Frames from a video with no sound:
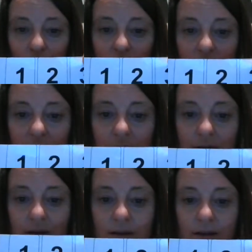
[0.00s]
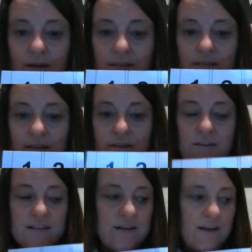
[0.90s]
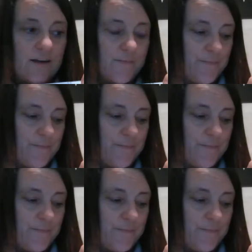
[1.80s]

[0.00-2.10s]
1? There it is, isn't it?